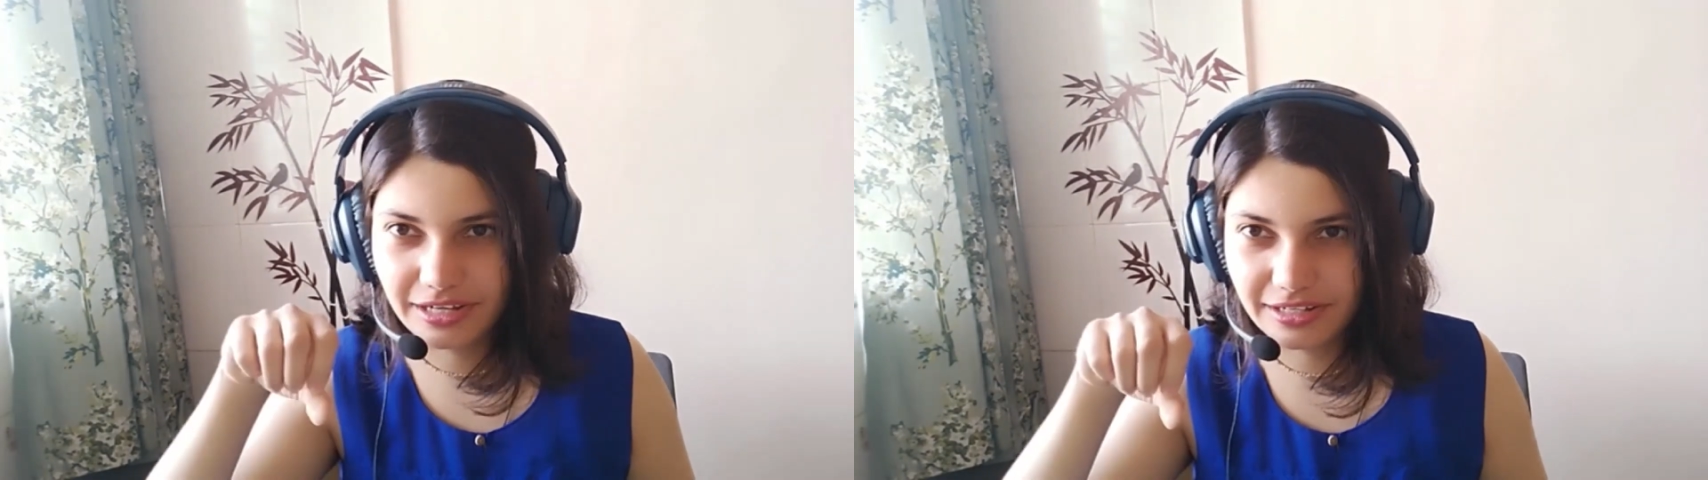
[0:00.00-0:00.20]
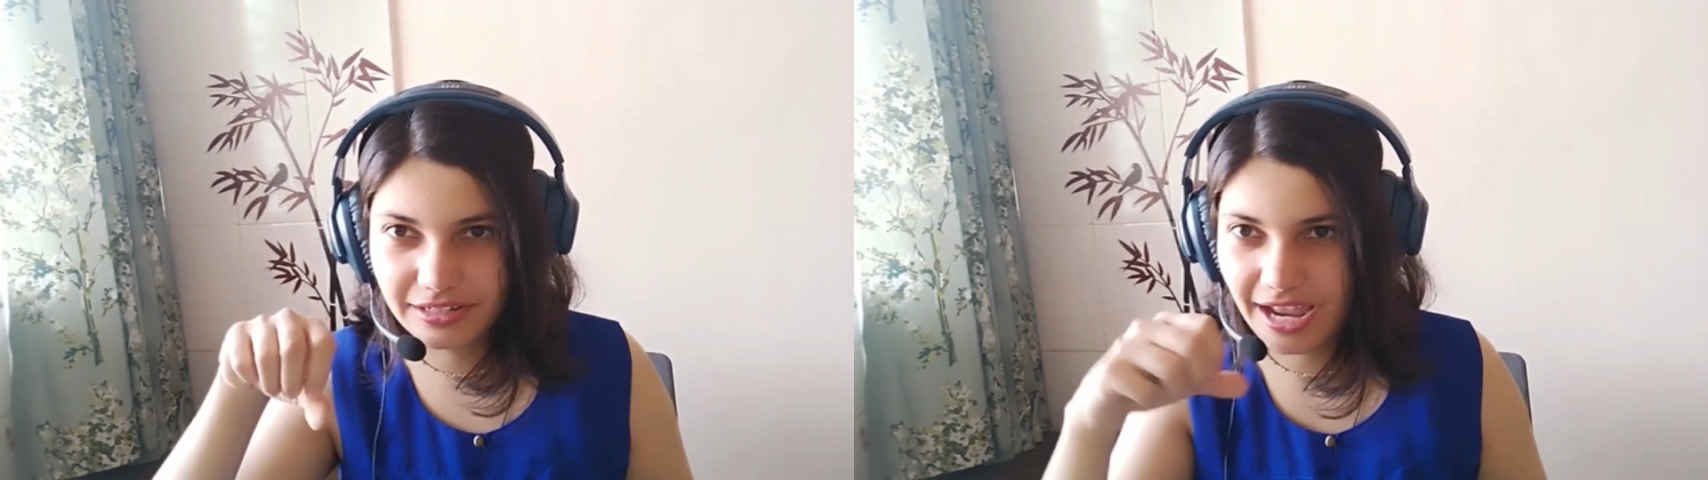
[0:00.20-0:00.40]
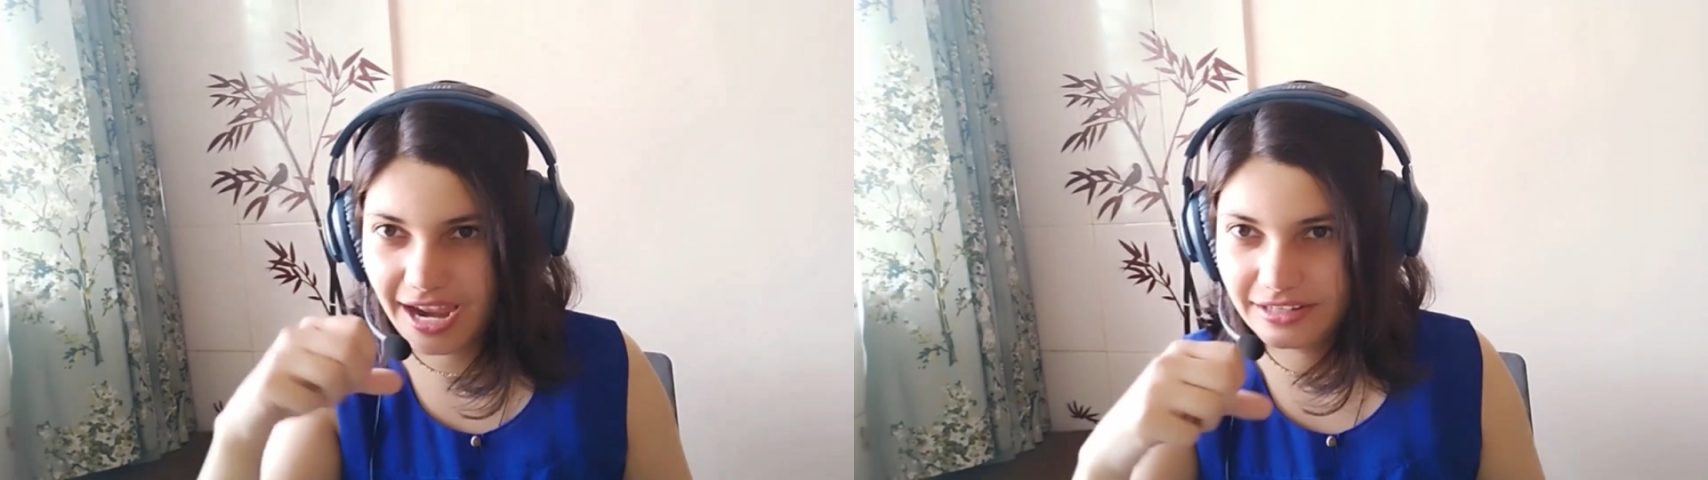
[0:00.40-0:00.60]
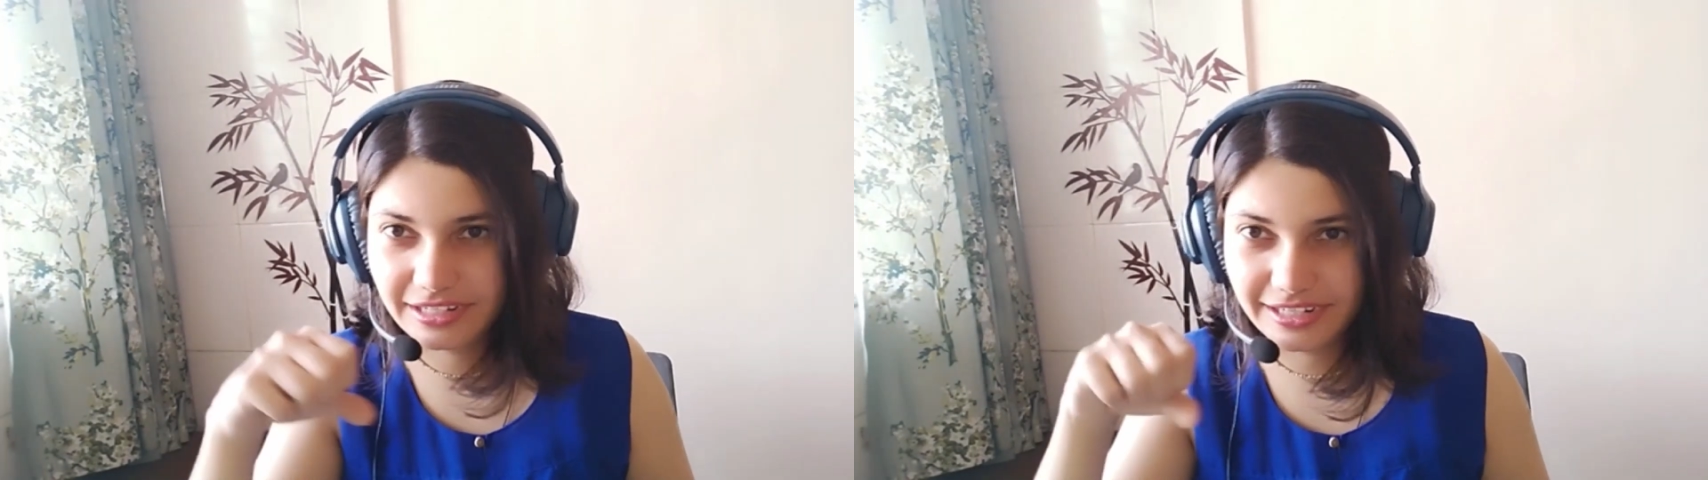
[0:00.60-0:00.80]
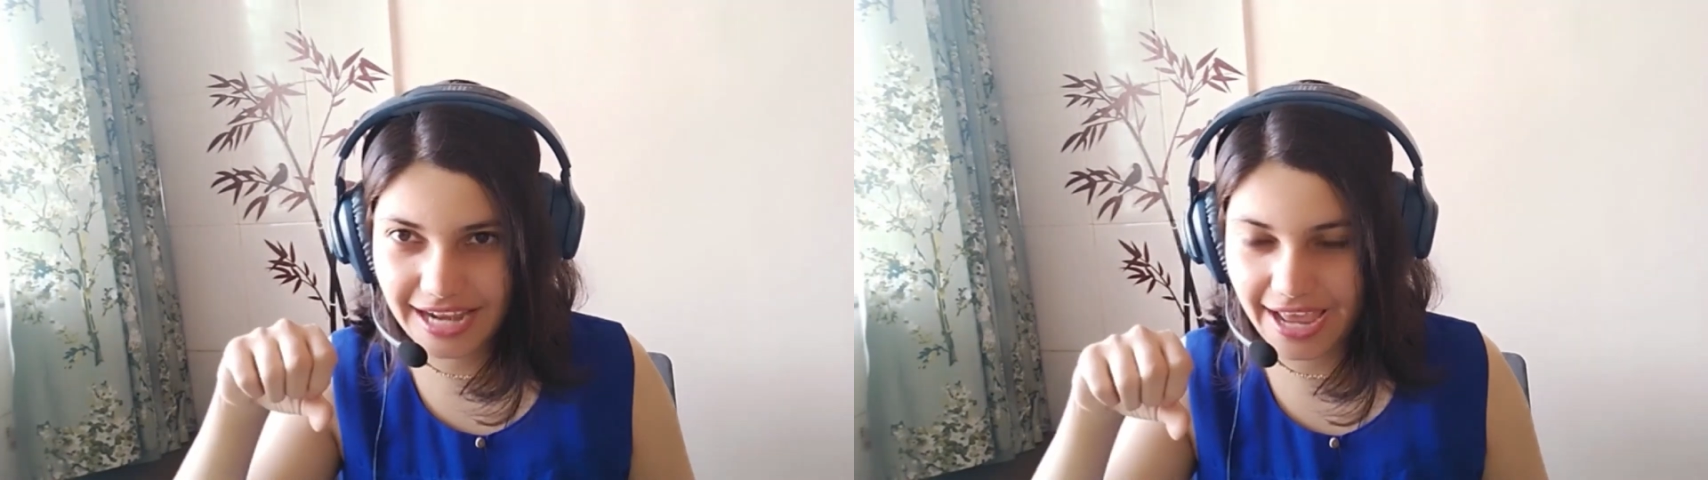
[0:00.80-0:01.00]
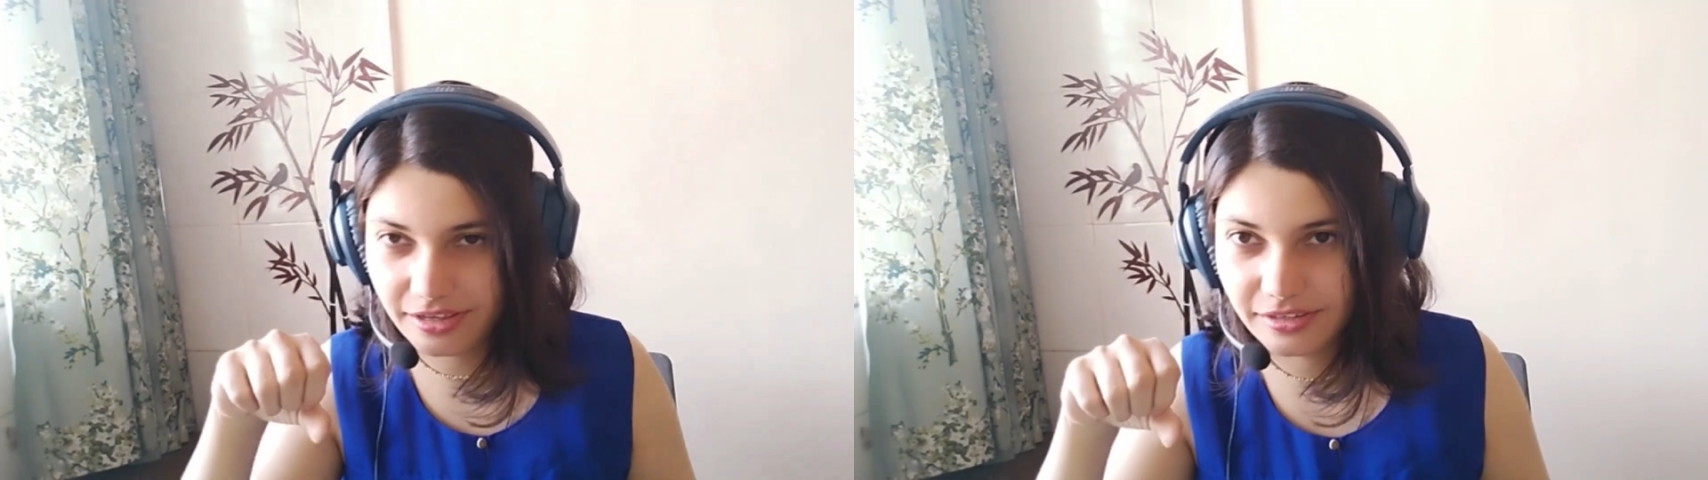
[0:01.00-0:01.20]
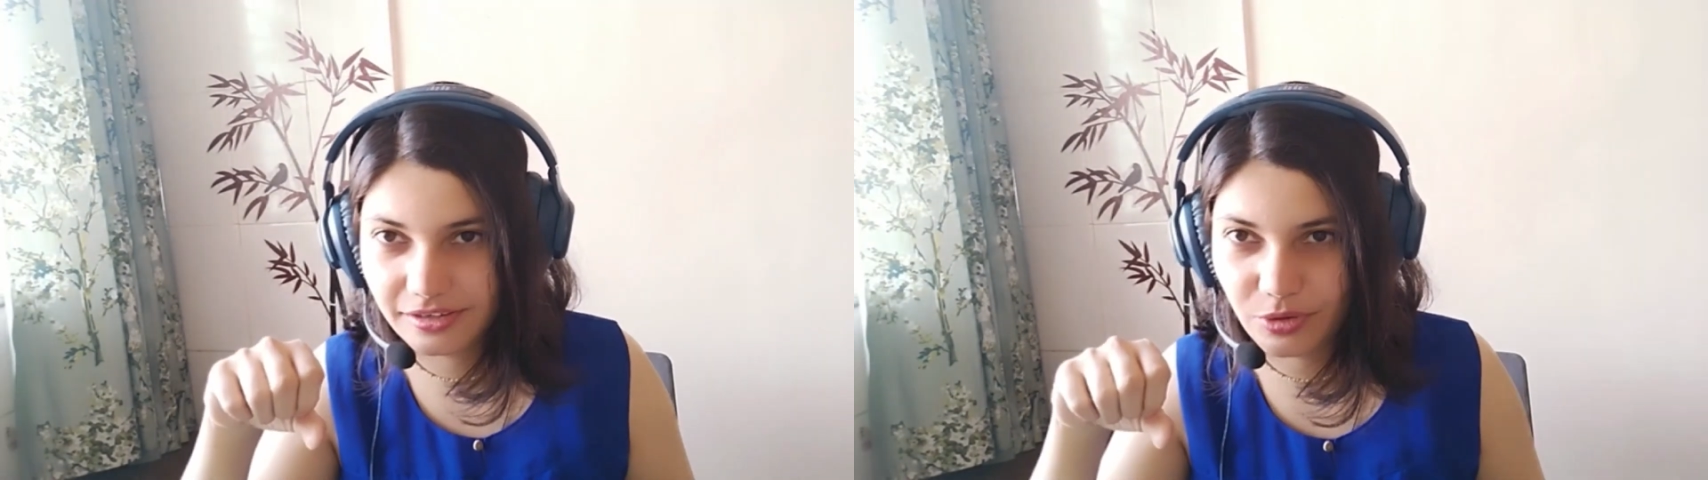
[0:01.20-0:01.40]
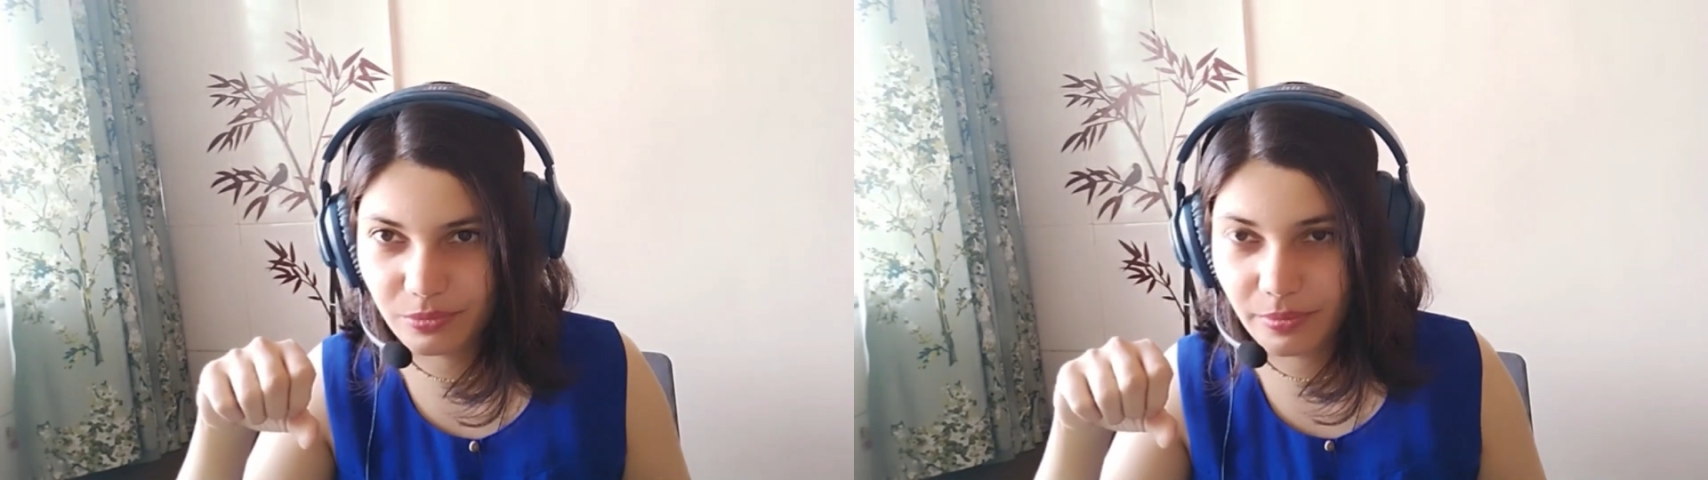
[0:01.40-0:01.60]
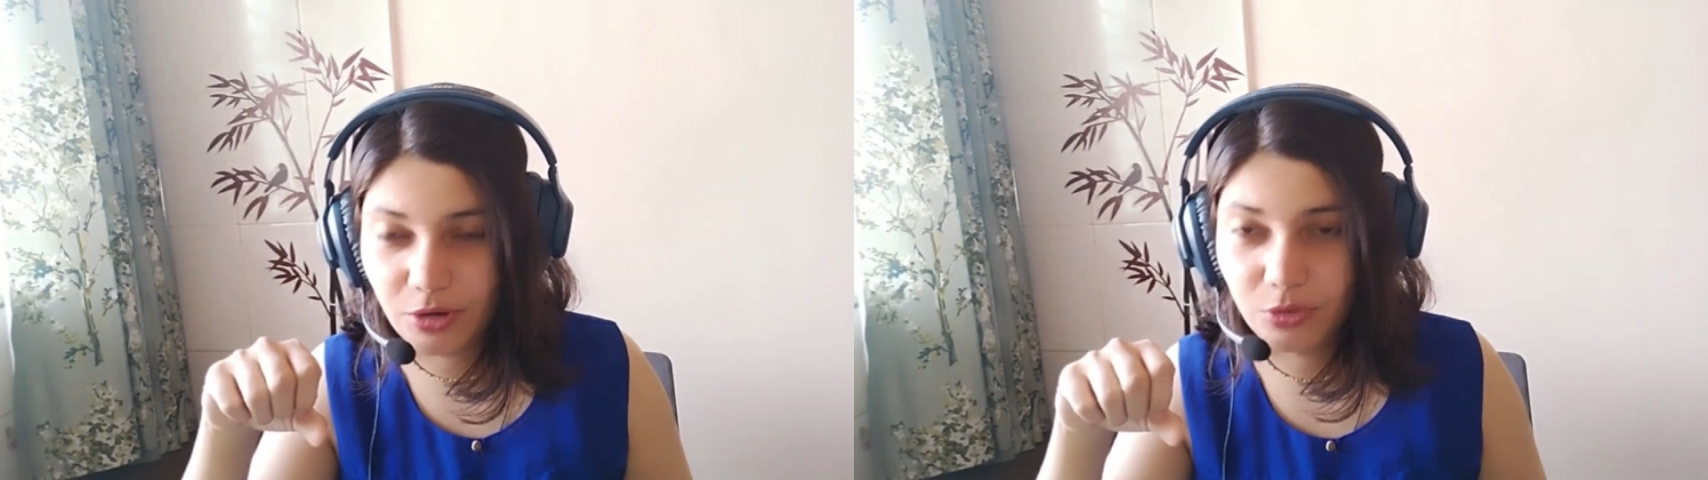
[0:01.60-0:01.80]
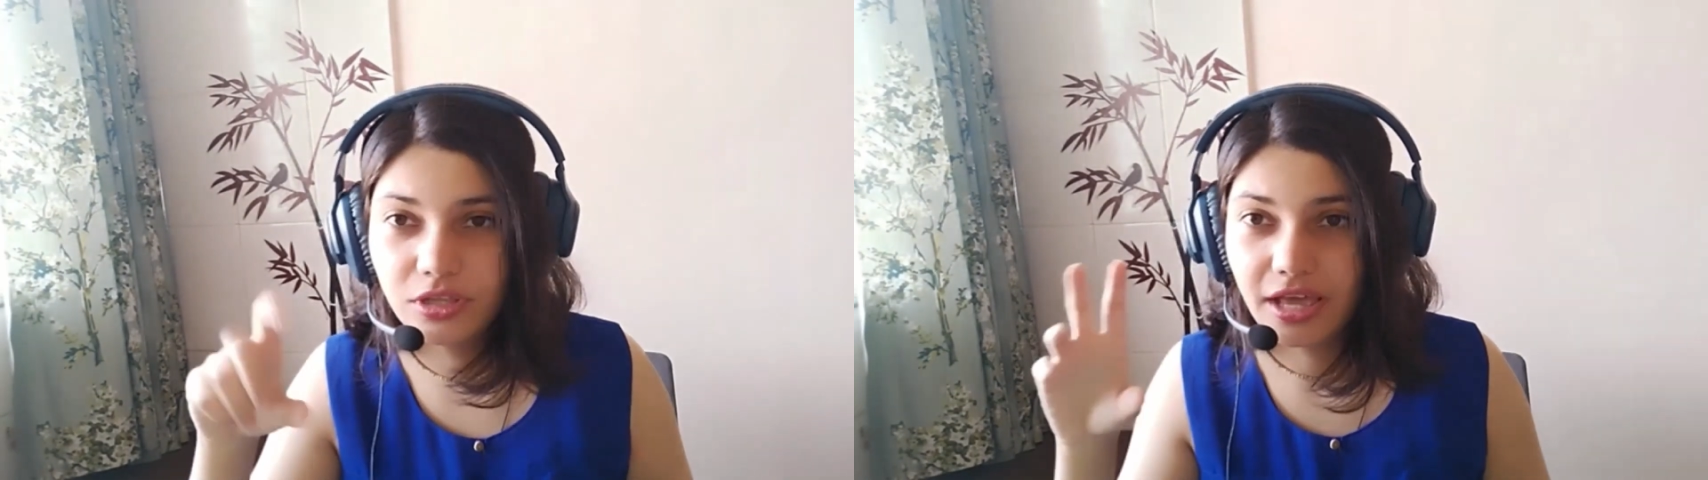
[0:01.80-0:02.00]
at a little angle from your mouth